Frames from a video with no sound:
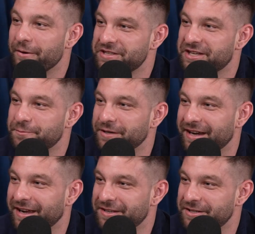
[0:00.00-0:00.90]
was
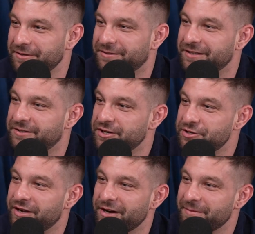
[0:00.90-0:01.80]
explaining it to you. Did
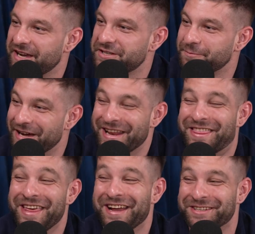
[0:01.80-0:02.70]
you hear me explain
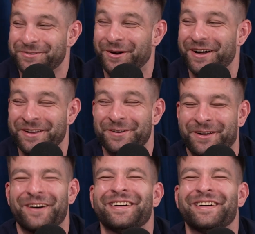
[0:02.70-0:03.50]
things while you were going?